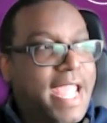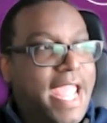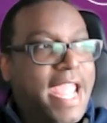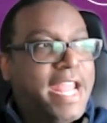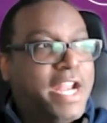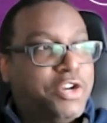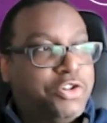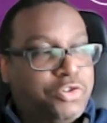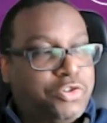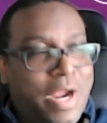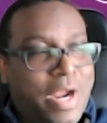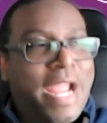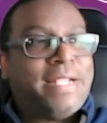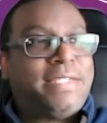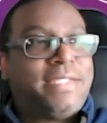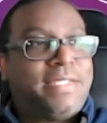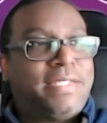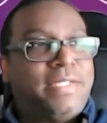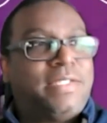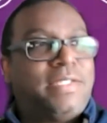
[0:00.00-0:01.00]
and
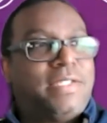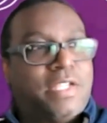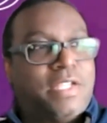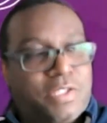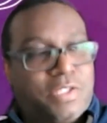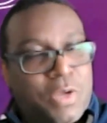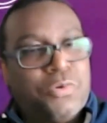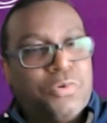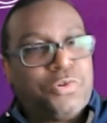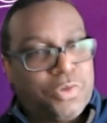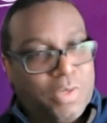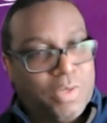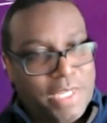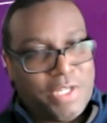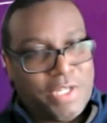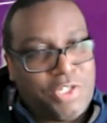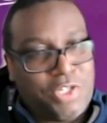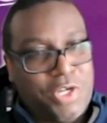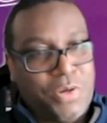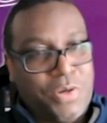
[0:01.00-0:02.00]
address social
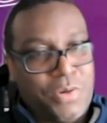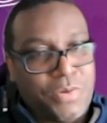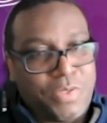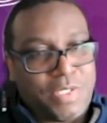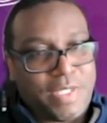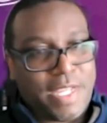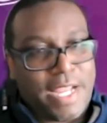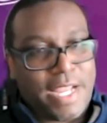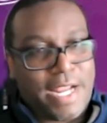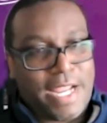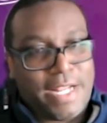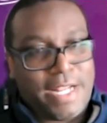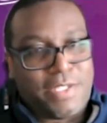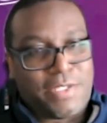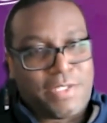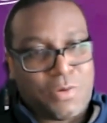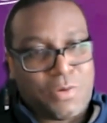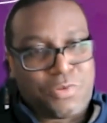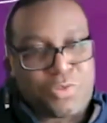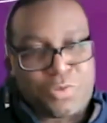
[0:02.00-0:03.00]
issues and
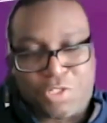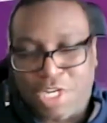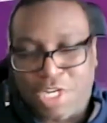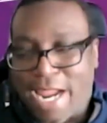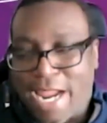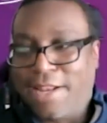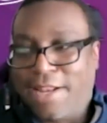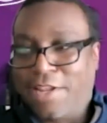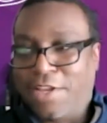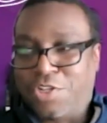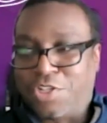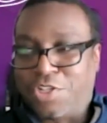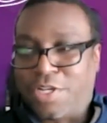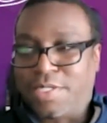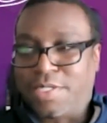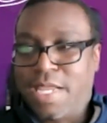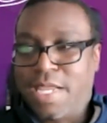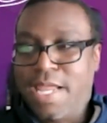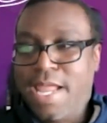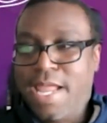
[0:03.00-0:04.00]
social
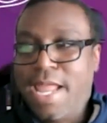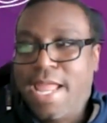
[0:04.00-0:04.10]
challenges.